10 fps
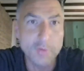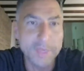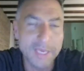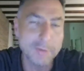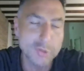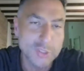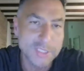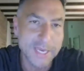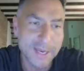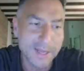being able to
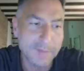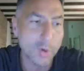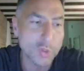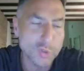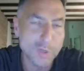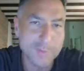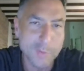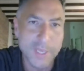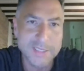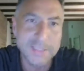scale, but also have the
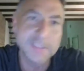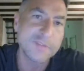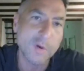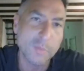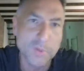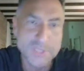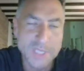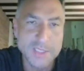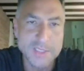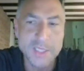right incentive on both
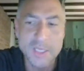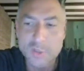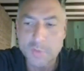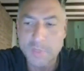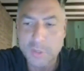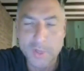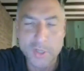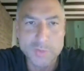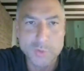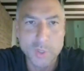sides to make the
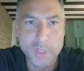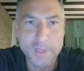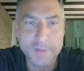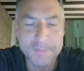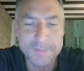partnerships work.